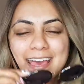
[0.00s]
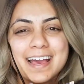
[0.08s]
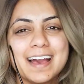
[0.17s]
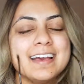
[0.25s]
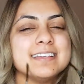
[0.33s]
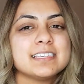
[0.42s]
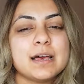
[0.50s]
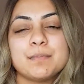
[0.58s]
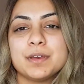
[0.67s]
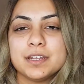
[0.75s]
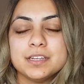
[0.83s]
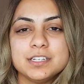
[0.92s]
guys, I'm
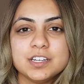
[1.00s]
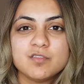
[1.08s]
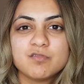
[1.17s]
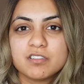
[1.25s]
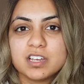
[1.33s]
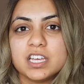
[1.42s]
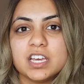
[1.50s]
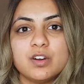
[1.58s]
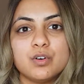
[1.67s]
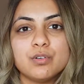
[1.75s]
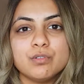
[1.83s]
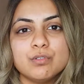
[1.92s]
gonna do really
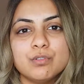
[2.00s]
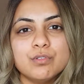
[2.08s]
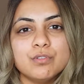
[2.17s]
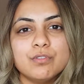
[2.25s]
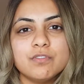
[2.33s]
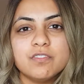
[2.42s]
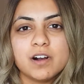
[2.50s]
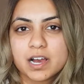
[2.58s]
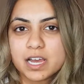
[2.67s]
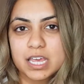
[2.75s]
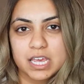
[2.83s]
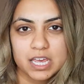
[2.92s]
cool,
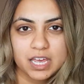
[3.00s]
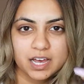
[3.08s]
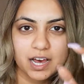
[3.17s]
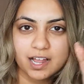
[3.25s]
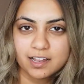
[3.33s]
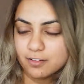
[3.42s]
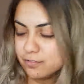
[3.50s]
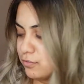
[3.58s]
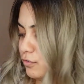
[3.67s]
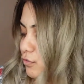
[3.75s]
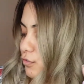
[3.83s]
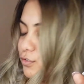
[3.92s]
funky,
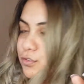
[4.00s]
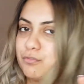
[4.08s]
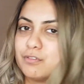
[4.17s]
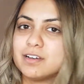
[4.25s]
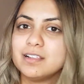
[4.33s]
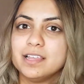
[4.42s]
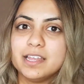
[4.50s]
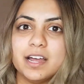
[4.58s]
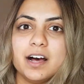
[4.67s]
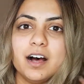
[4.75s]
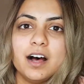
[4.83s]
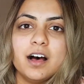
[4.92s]
colorful
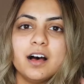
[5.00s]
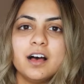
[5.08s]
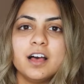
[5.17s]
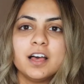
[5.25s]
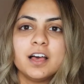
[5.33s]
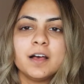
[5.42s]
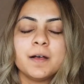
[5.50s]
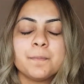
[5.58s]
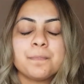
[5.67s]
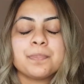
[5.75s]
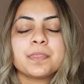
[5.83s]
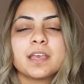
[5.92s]
glitter
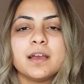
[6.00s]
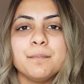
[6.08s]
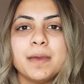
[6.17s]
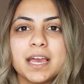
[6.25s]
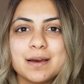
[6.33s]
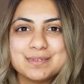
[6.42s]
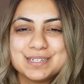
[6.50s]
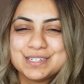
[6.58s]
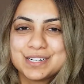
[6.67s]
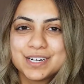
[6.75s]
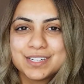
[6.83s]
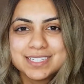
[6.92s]
makeup
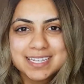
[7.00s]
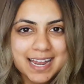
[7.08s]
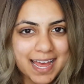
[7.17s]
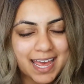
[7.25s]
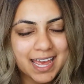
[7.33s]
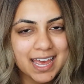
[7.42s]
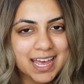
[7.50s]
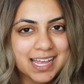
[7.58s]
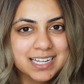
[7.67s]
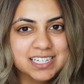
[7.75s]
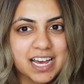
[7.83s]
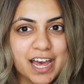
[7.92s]
tutorial today,
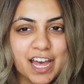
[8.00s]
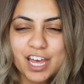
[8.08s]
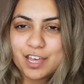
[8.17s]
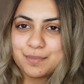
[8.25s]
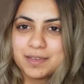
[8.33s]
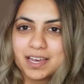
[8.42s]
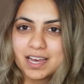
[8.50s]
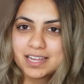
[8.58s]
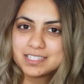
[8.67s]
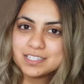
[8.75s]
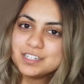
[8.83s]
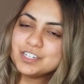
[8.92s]
and I hope you
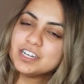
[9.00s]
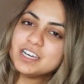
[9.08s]
guys enjoy